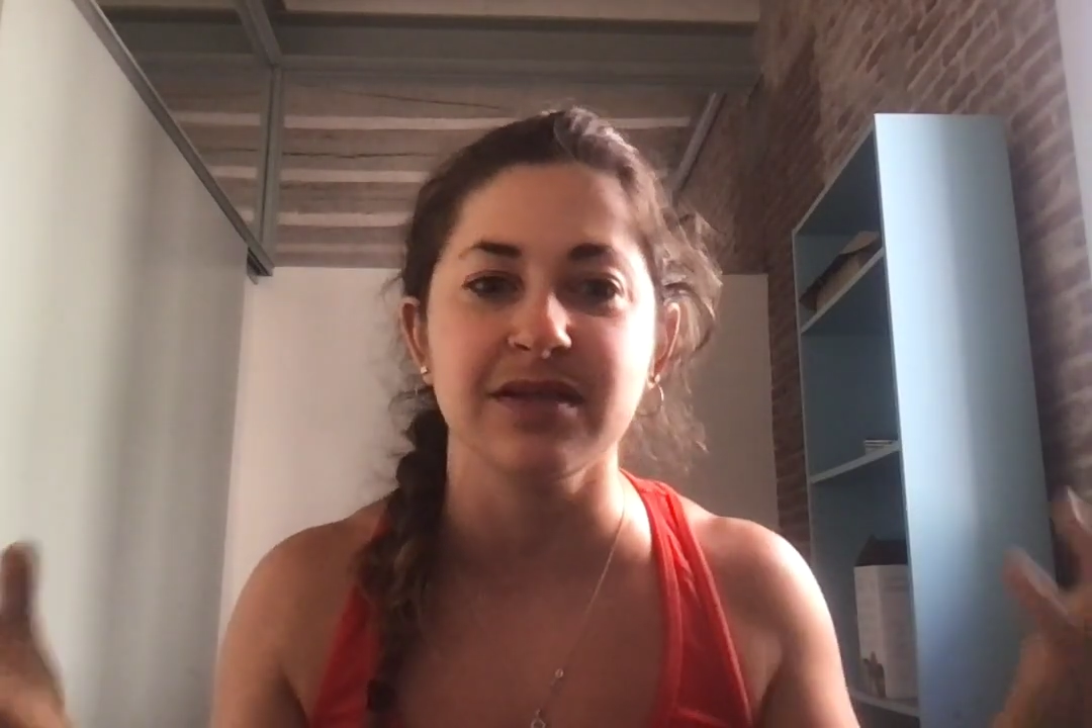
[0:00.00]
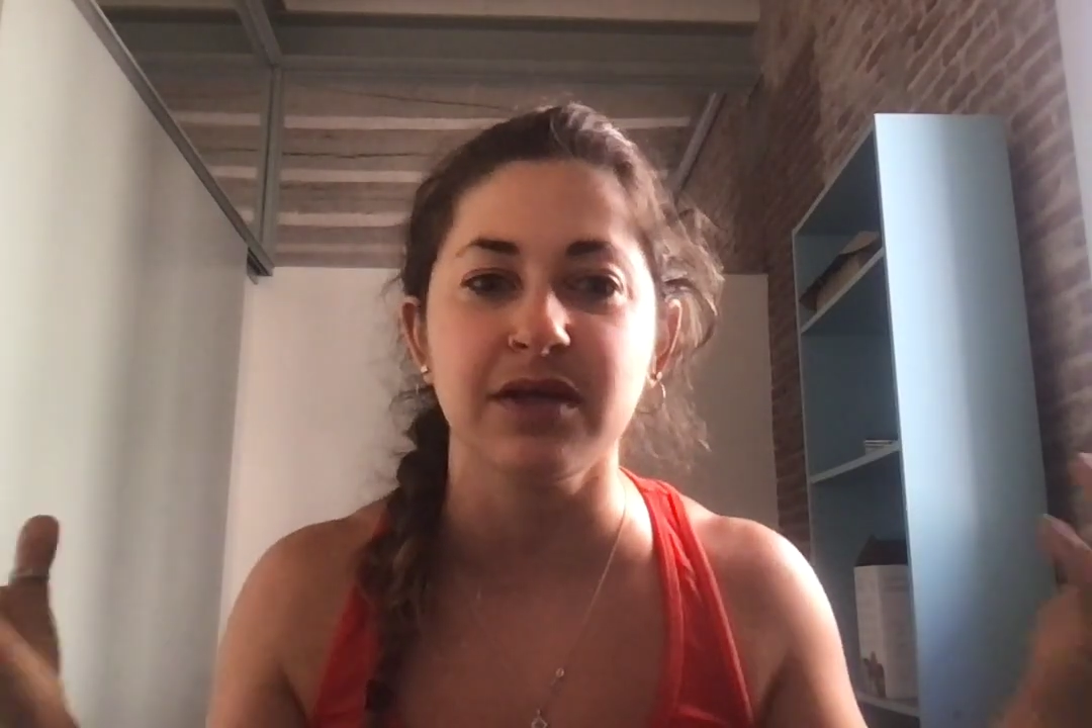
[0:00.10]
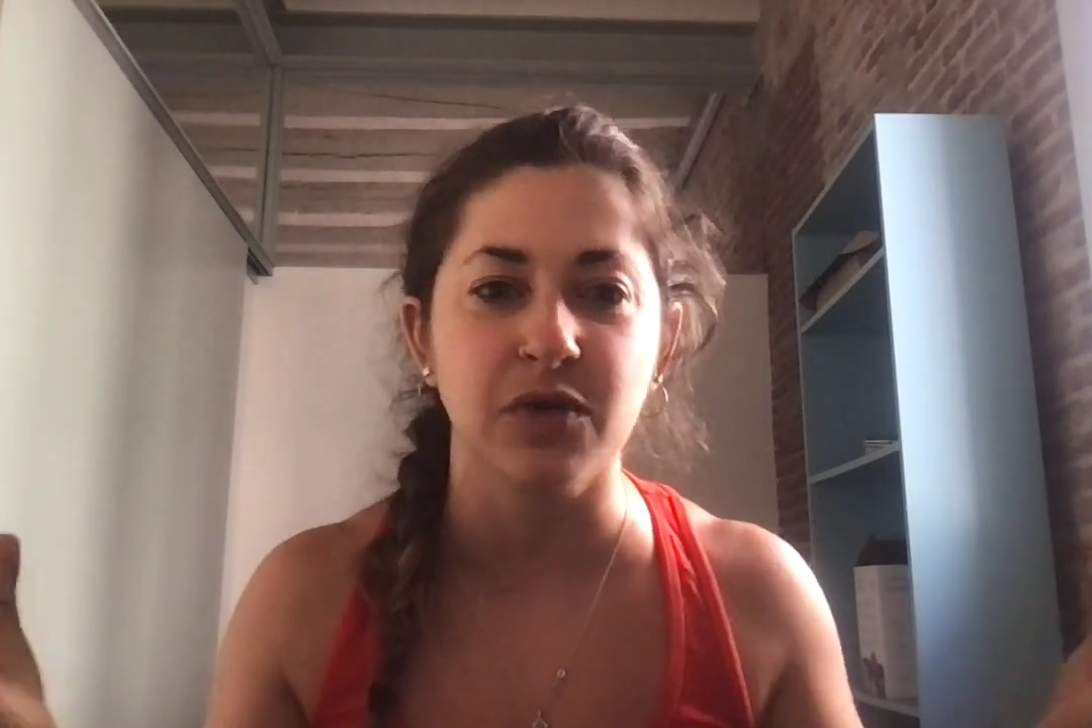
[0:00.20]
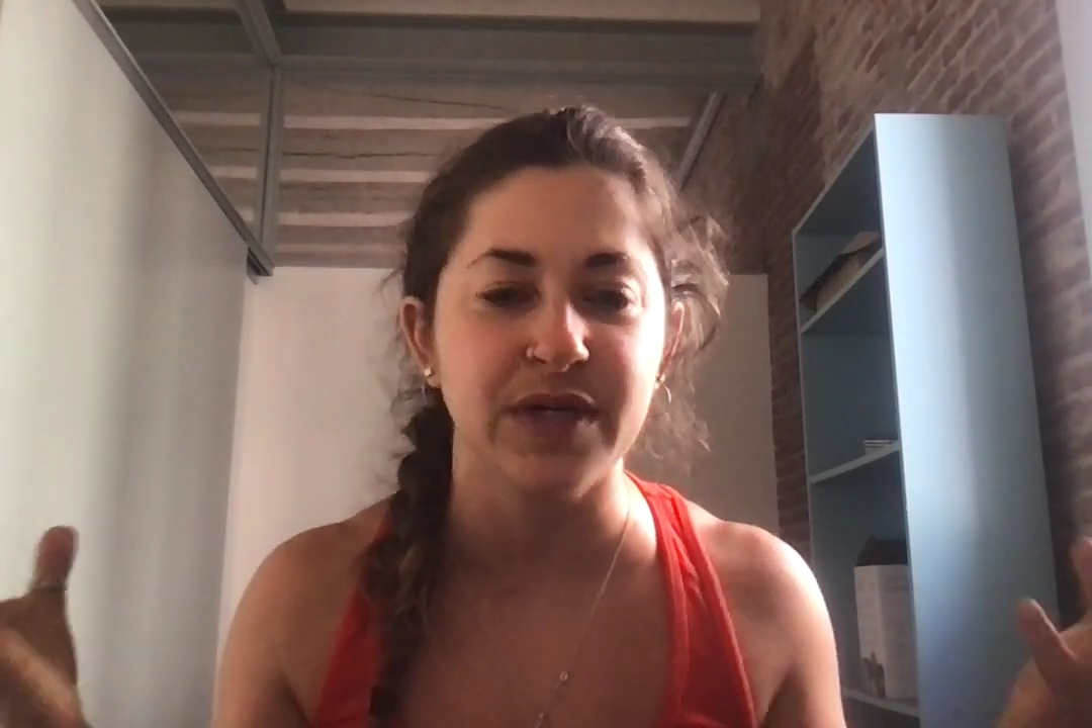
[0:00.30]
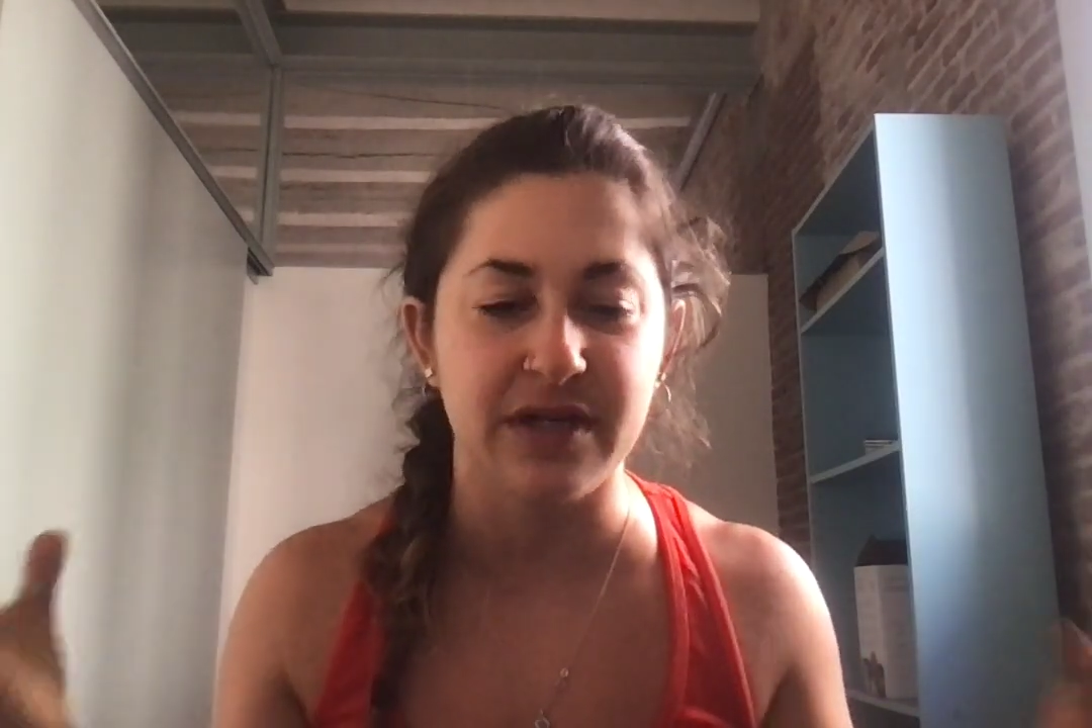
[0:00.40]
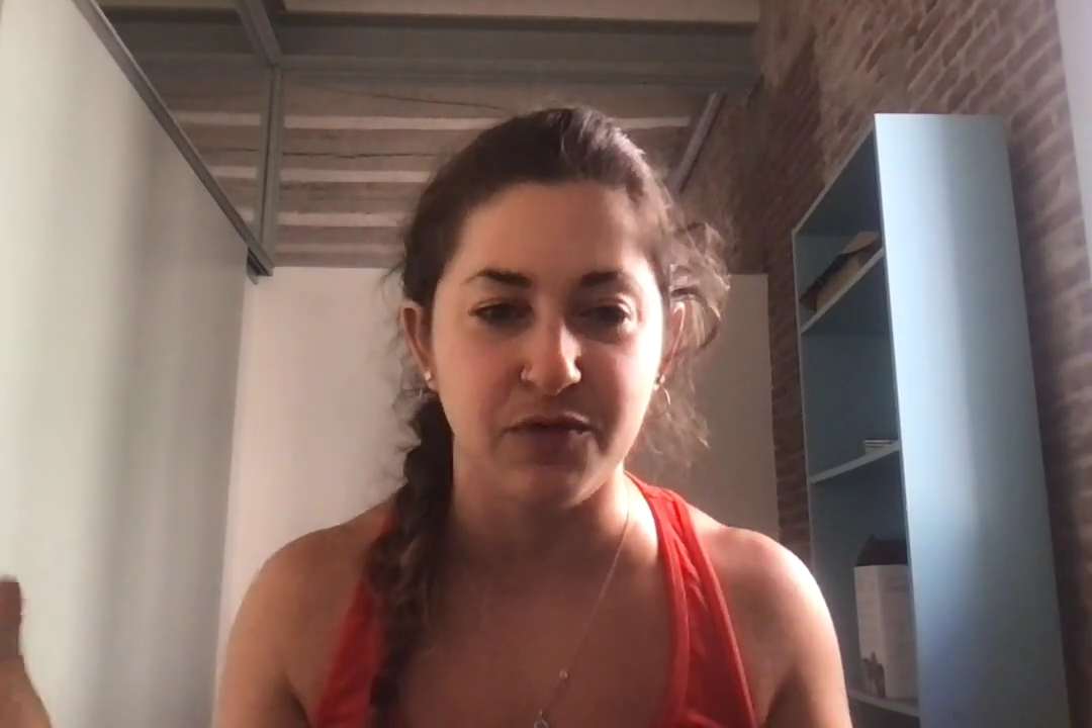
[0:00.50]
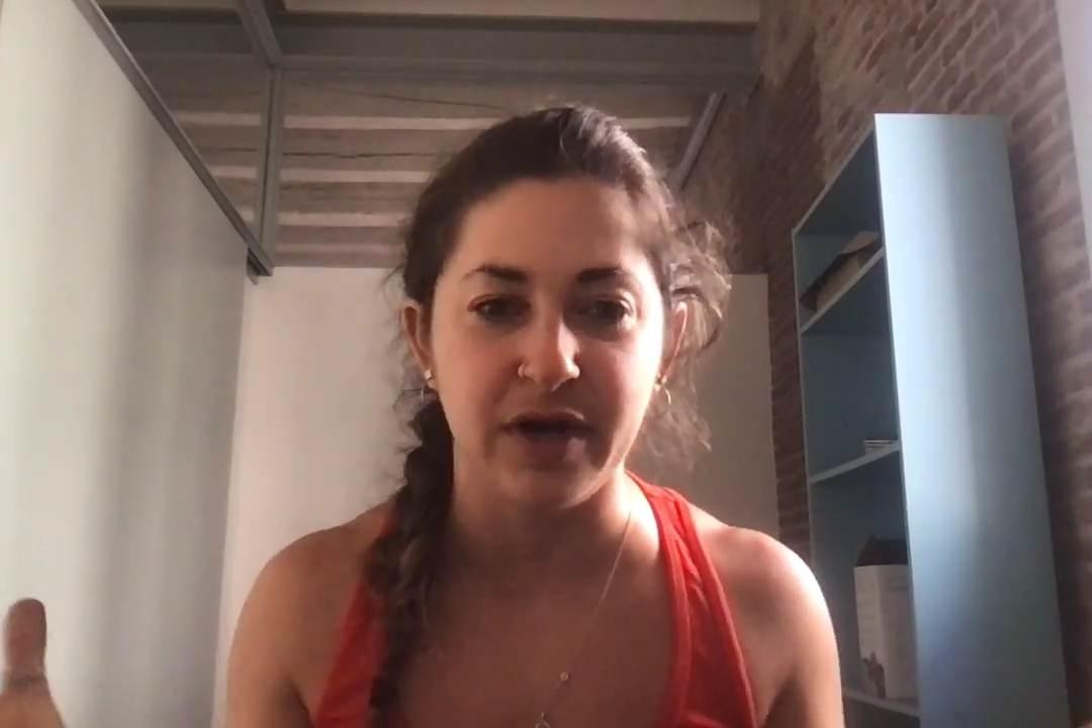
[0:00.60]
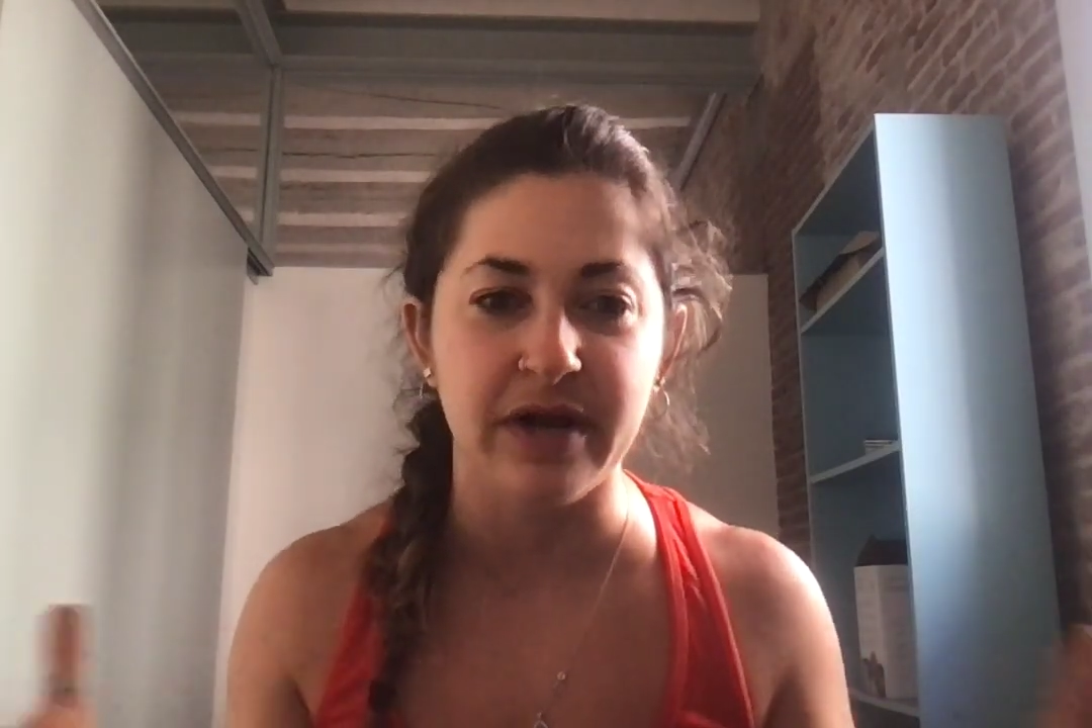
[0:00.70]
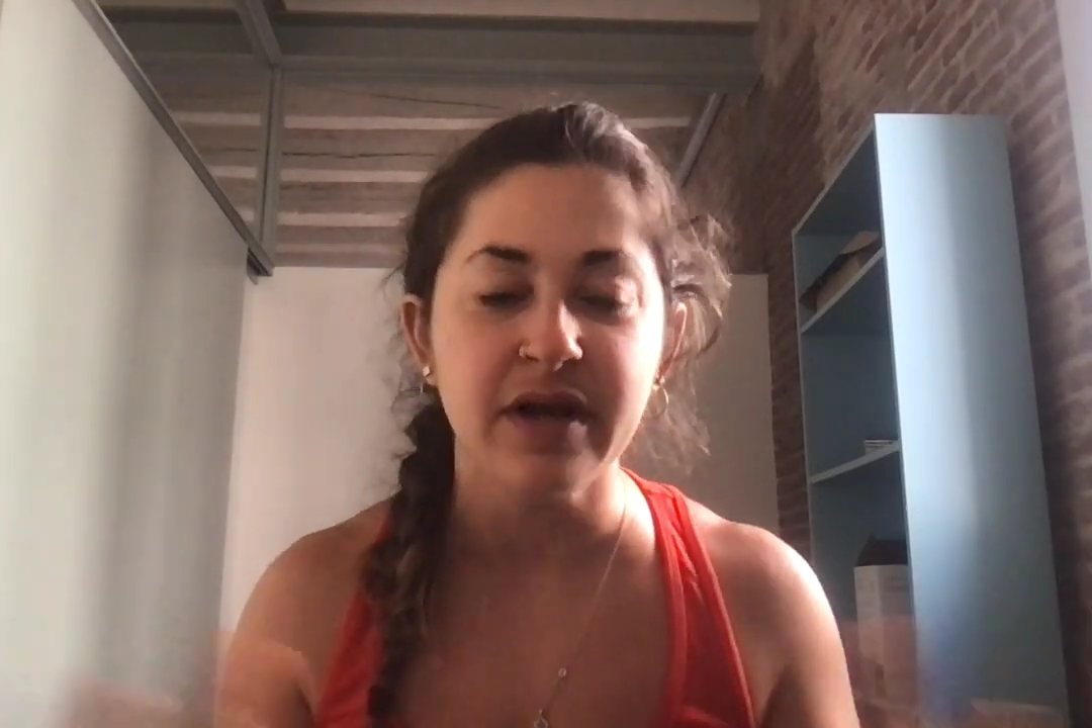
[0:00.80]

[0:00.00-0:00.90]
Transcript: little bit different.